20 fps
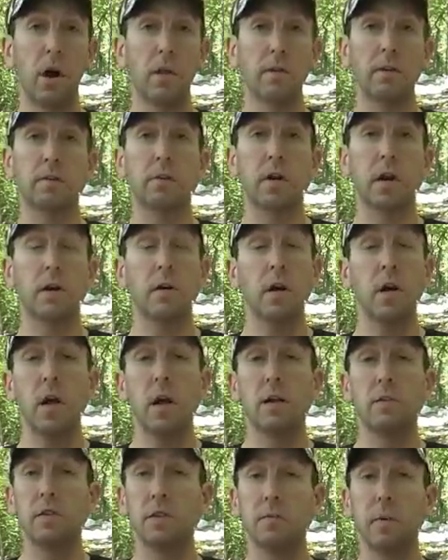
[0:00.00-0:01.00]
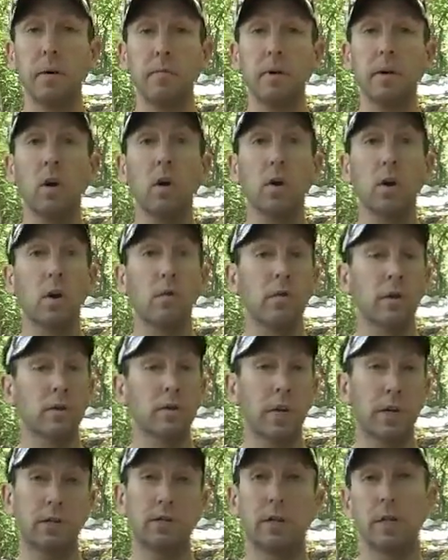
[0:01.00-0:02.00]
the trail. So you might be going over a
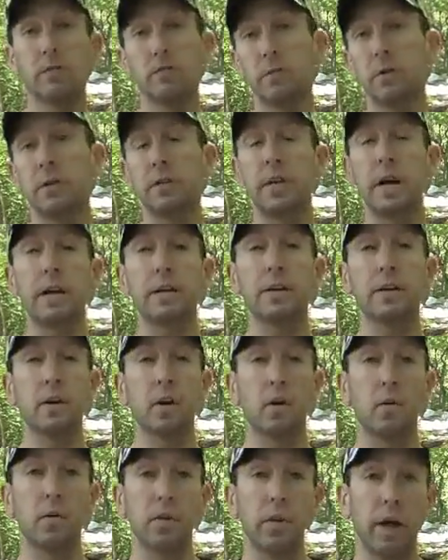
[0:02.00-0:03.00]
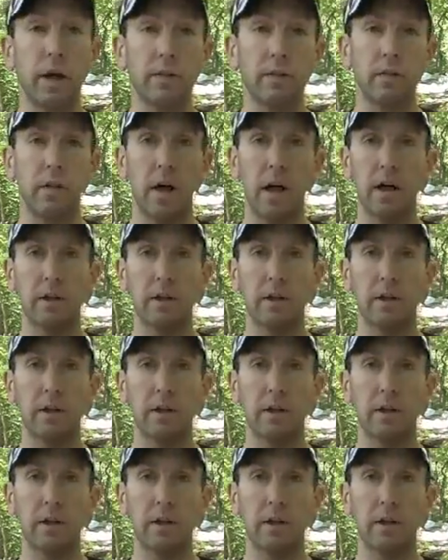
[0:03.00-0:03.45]
section that's really technical with lots of